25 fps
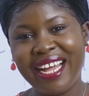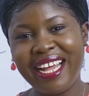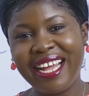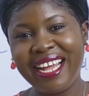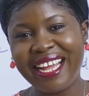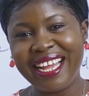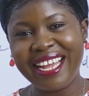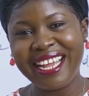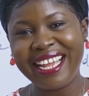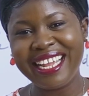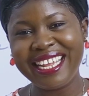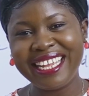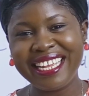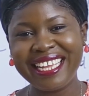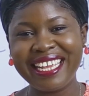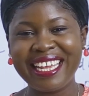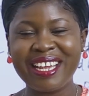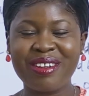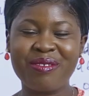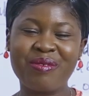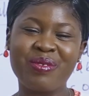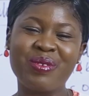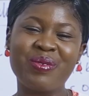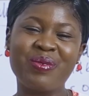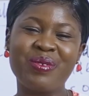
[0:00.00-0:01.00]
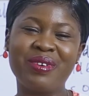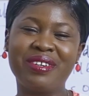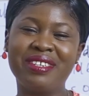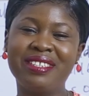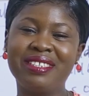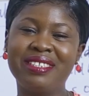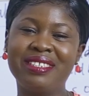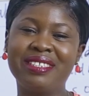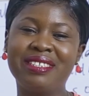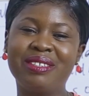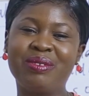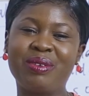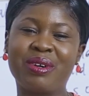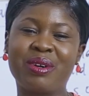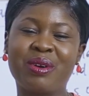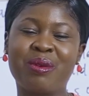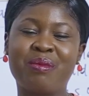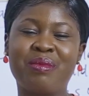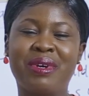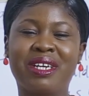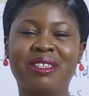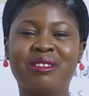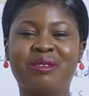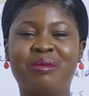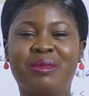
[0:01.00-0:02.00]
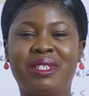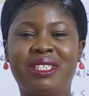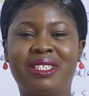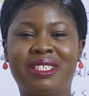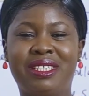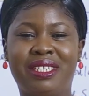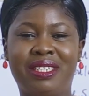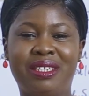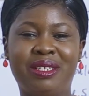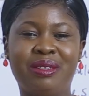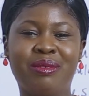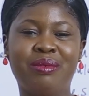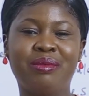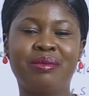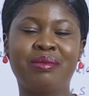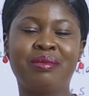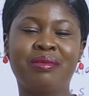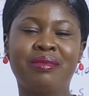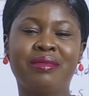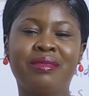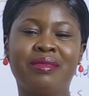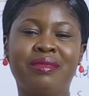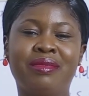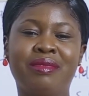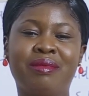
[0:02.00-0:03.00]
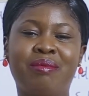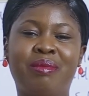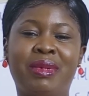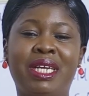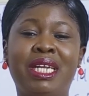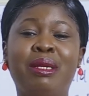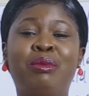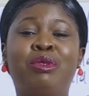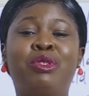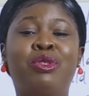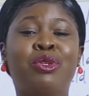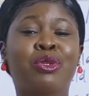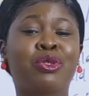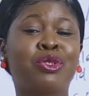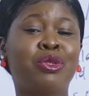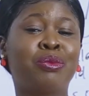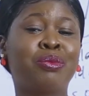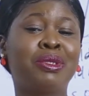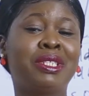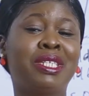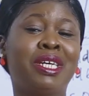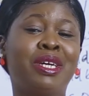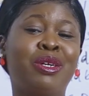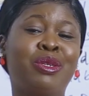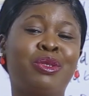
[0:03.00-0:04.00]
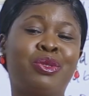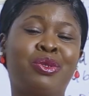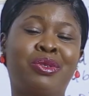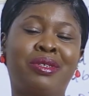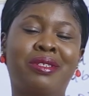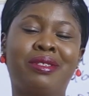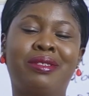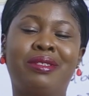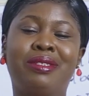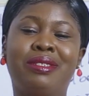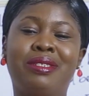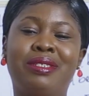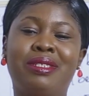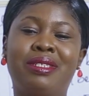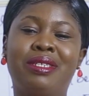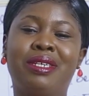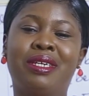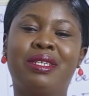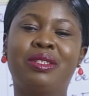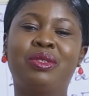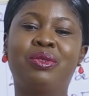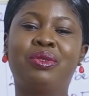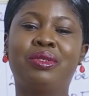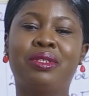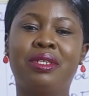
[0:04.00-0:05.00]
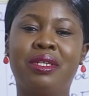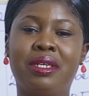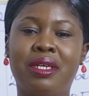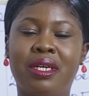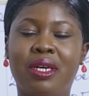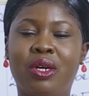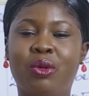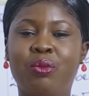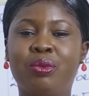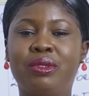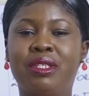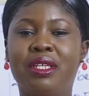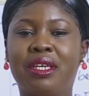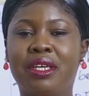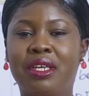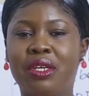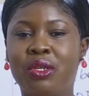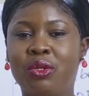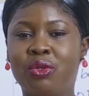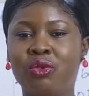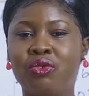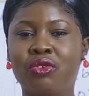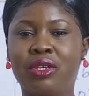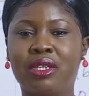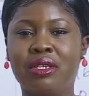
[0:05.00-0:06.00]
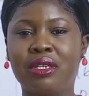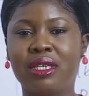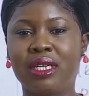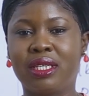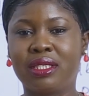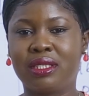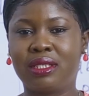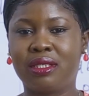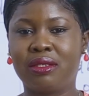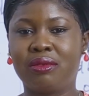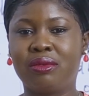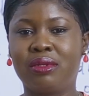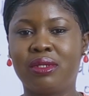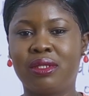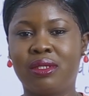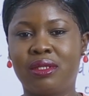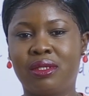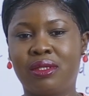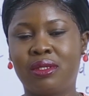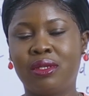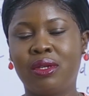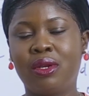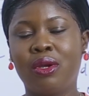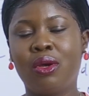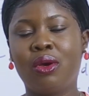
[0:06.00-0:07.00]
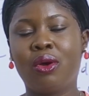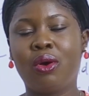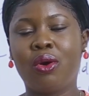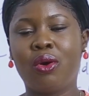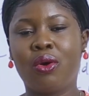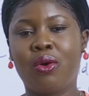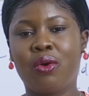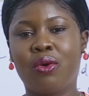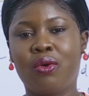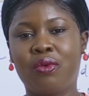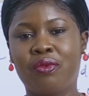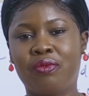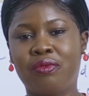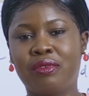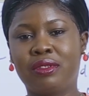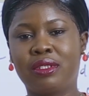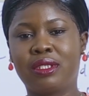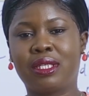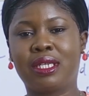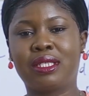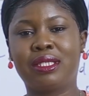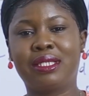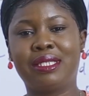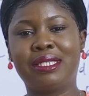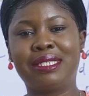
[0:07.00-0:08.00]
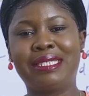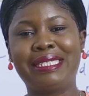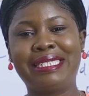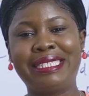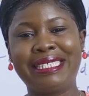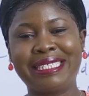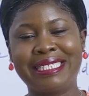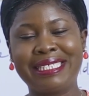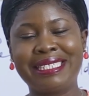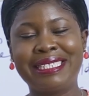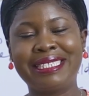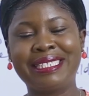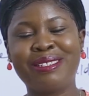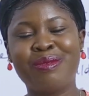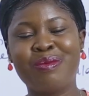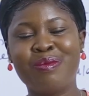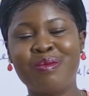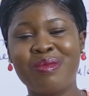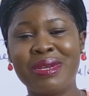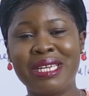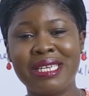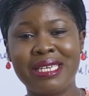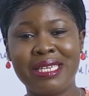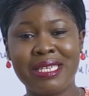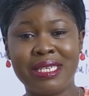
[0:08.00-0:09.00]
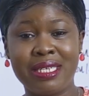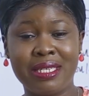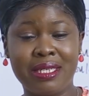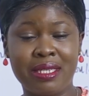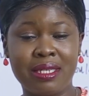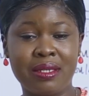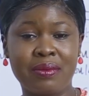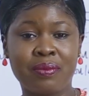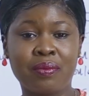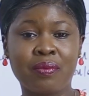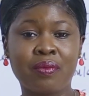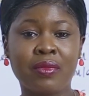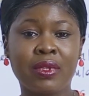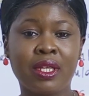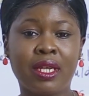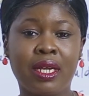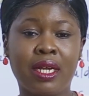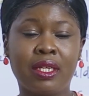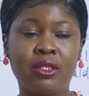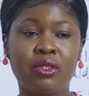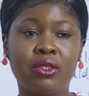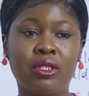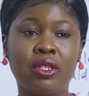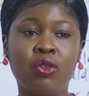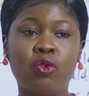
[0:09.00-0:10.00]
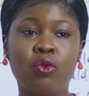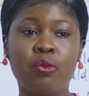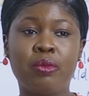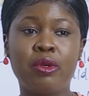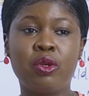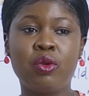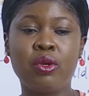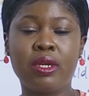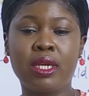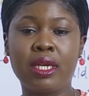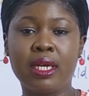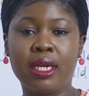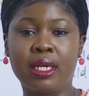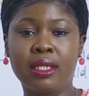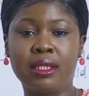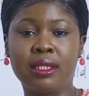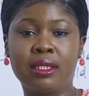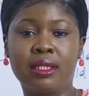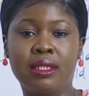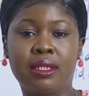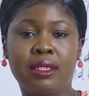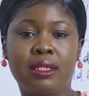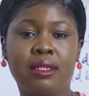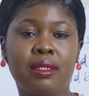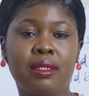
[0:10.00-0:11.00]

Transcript: Hi everyone, welcome back to my channel. My name is Dr. Bisayo Tokiti, and today I'll be taking you through another series of statistics made easy. And today we'll be looking at